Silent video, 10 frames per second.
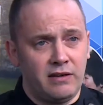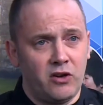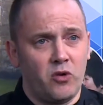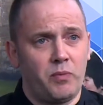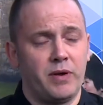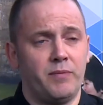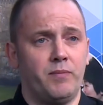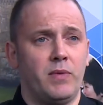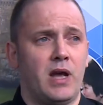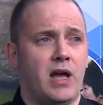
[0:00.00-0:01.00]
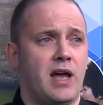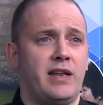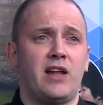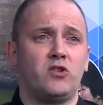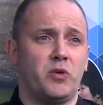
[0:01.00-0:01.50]
Group
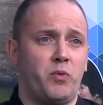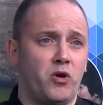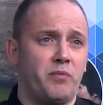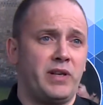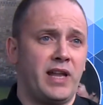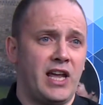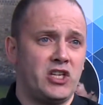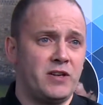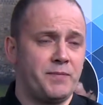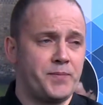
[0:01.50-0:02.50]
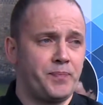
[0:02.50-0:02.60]
and Adult Support and Protection.